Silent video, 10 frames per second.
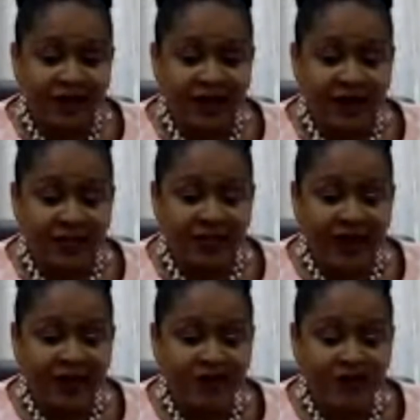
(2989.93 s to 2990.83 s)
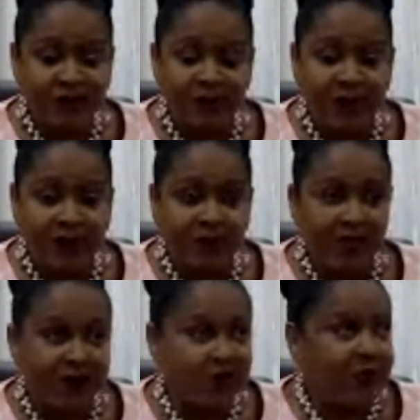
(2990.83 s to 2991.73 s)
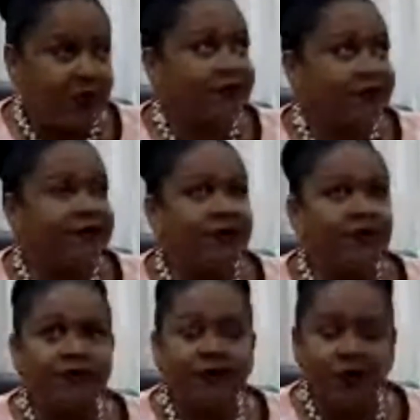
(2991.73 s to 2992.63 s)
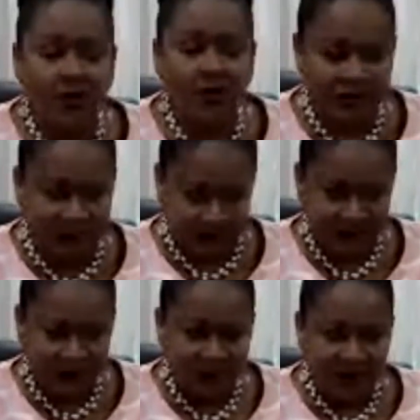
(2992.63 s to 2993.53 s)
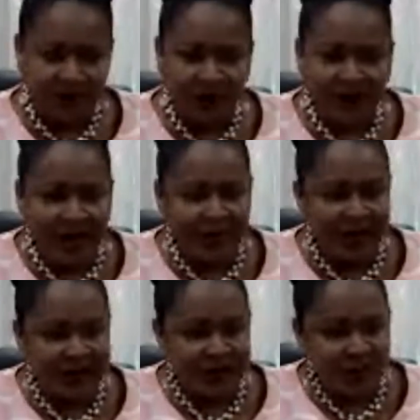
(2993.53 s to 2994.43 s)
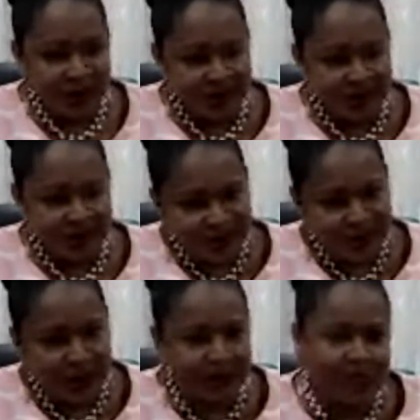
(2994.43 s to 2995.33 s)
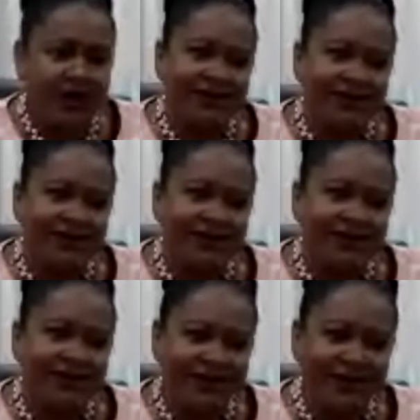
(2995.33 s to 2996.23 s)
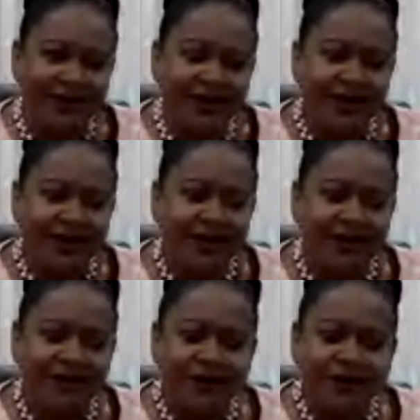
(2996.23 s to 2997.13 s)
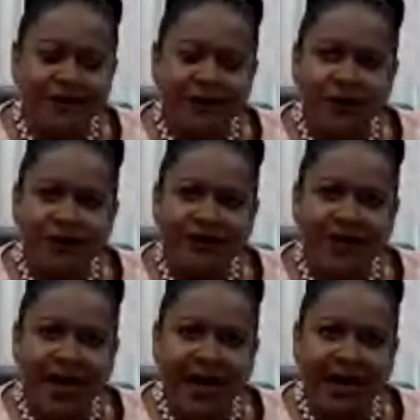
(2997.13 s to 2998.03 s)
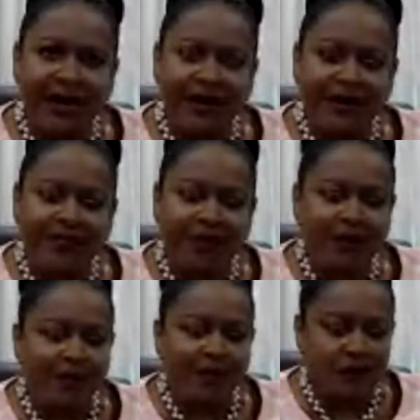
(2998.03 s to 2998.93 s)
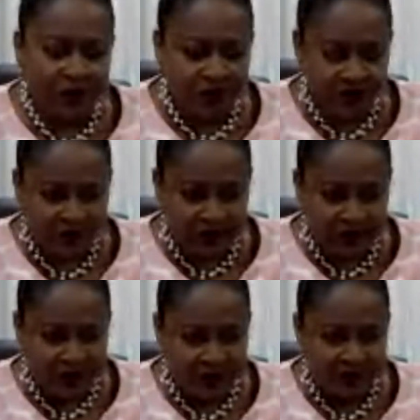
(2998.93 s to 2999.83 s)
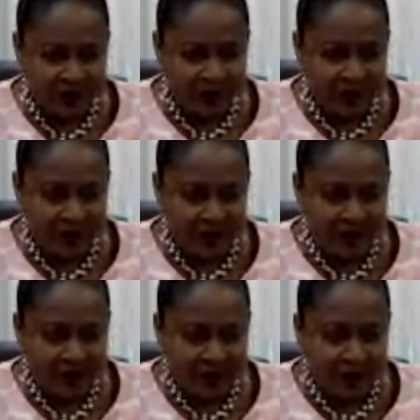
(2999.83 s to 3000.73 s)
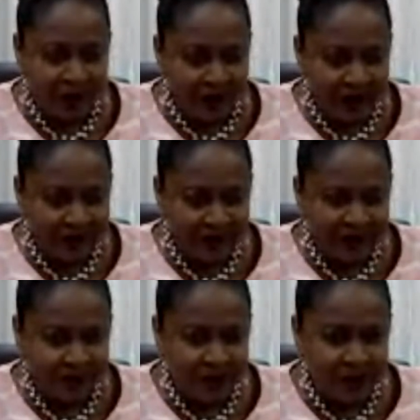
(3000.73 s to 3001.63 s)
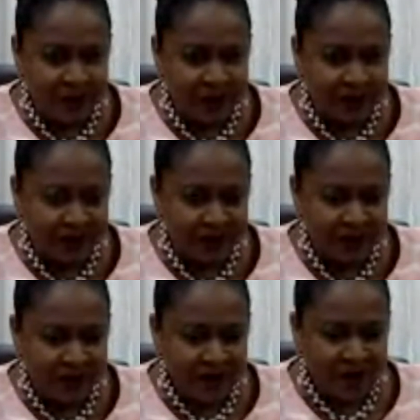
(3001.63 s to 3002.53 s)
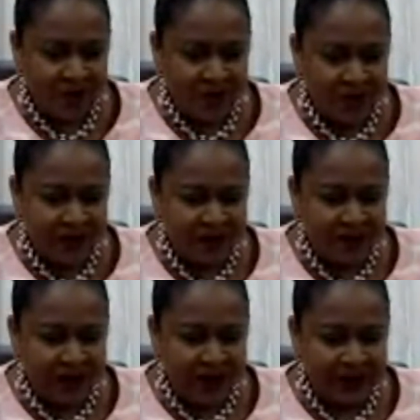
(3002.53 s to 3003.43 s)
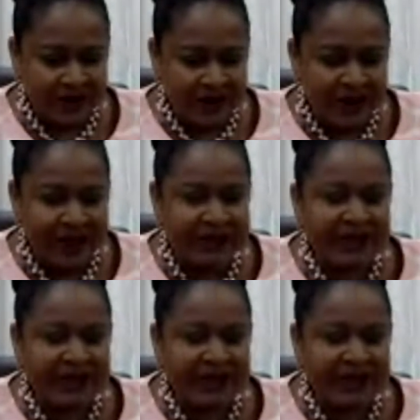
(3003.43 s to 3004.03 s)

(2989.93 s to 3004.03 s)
Um, my history department was a few floors, not like my small history department at Cave Hill, a few floors. And but the most interesting thing for me about that experience was that in that